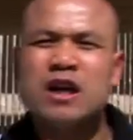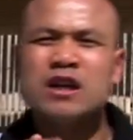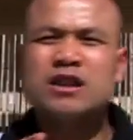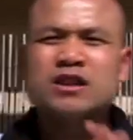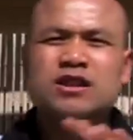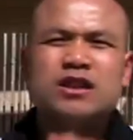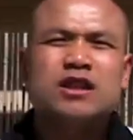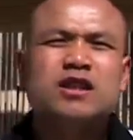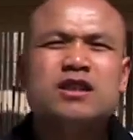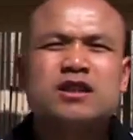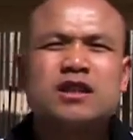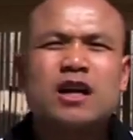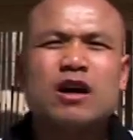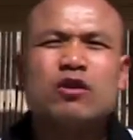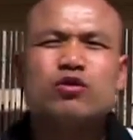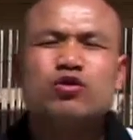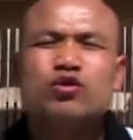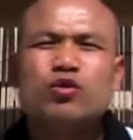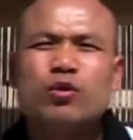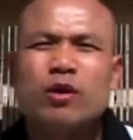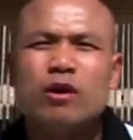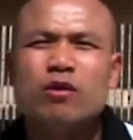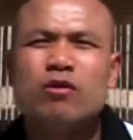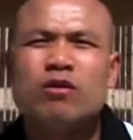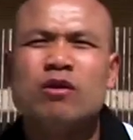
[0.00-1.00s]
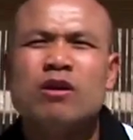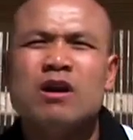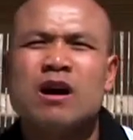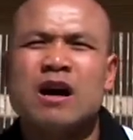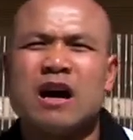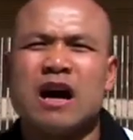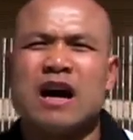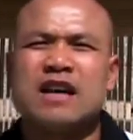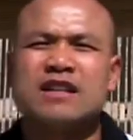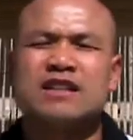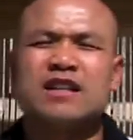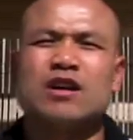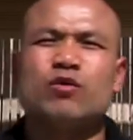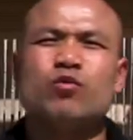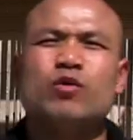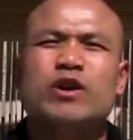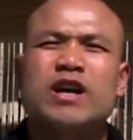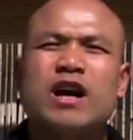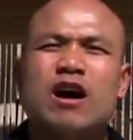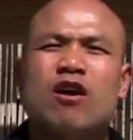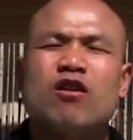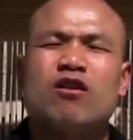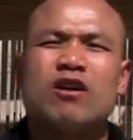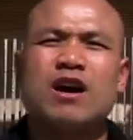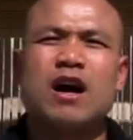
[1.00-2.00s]
chi sao throw, and then we
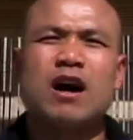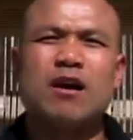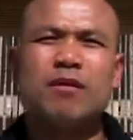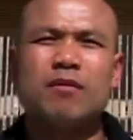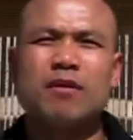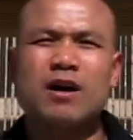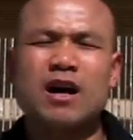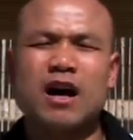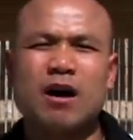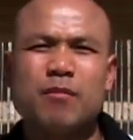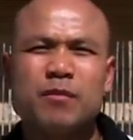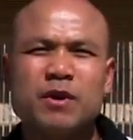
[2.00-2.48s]
come